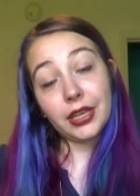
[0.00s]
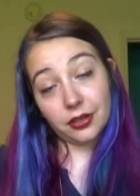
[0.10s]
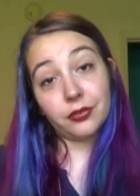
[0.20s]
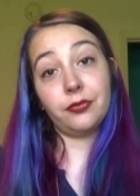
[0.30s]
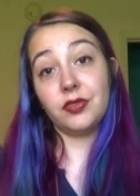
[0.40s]
in
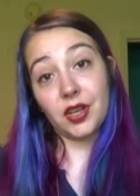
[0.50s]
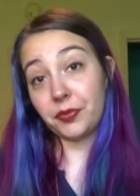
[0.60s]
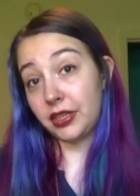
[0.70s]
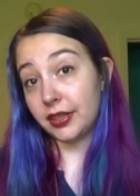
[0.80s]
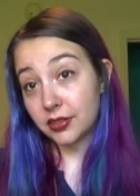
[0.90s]
a,
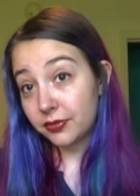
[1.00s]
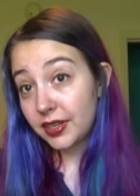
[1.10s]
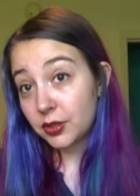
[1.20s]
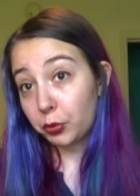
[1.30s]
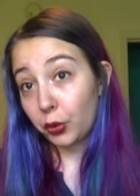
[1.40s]
something that's
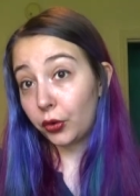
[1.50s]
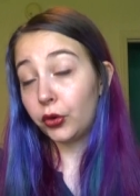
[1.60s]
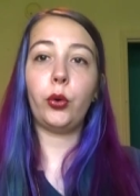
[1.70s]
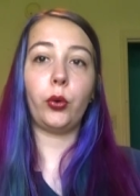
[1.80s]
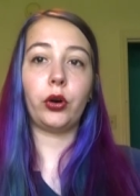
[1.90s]

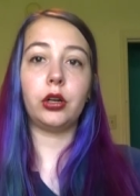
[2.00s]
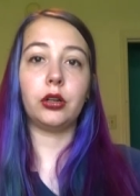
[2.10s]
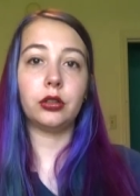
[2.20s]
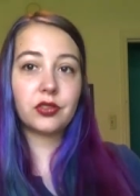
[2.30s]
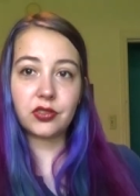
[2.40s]
visible
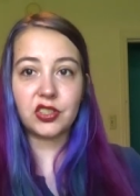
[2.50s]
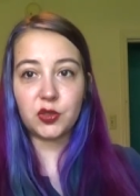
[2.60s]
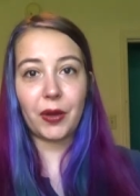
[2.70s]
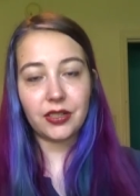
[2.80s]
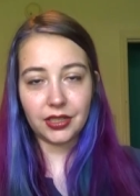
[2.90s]
or
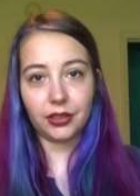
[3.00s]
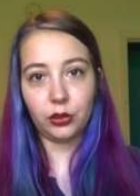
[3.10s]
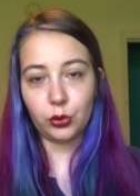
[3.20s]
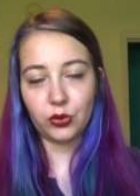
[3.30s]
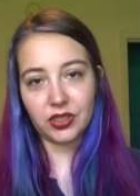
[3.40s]
suspended
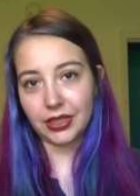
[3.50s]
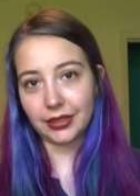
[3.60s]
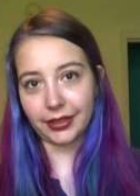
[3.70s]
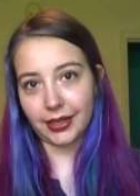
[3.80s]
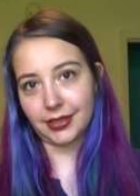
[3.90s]
loosely,
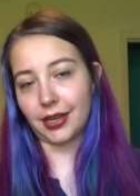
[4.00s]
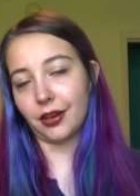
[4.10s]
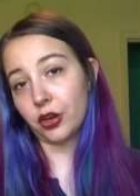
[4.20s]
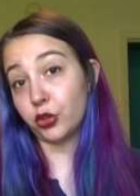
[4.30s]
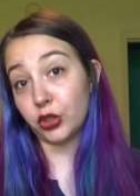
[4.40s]
like I said,
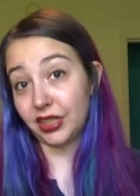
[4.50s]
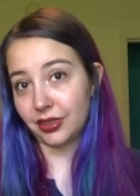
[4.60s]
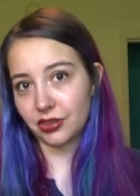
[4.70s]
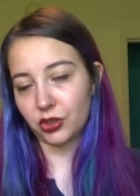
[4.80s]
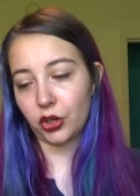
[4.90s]
underneath
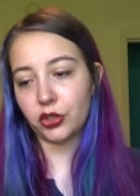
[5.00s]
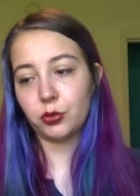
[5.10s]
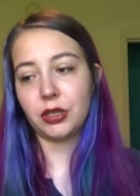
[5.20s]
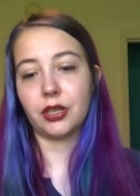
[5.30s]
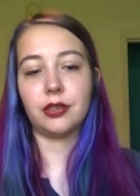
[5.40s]
the skirt.
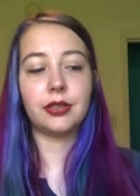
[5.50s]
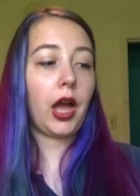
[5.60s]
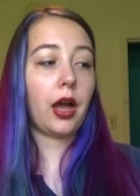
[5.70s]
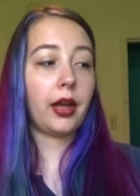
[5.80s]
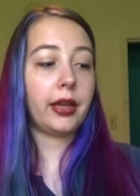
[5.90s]
Because
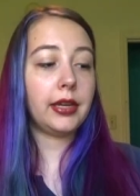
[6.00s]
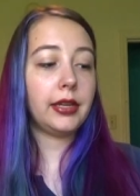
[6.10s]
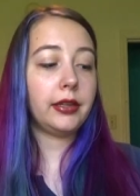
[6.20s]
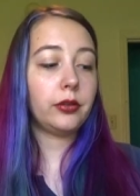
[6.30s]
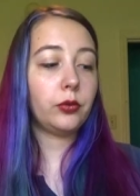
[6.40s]

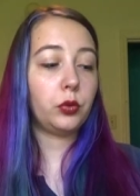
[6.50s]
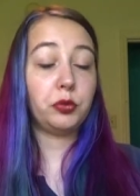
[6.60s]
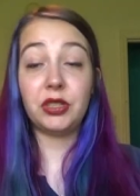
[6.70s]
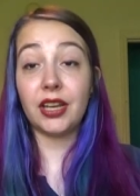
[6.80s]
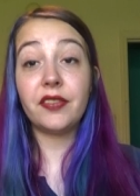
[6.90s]
I
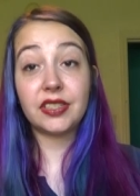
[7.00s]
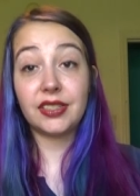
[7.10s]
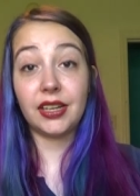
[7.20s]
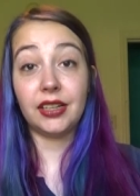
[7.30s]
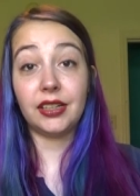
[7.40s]
would be
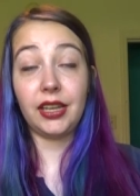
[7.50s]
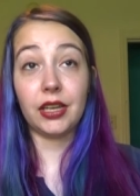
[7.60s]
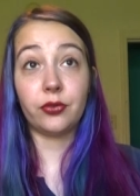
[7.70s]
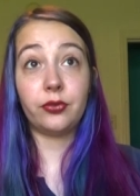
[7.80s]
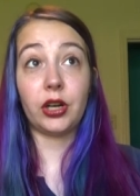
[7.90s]
devastated
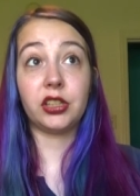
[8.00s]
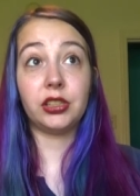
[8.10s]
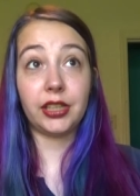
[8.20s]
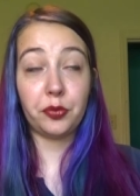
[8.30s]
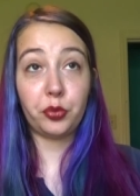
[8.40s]
if a
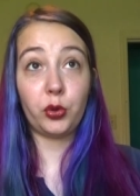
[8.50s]
clip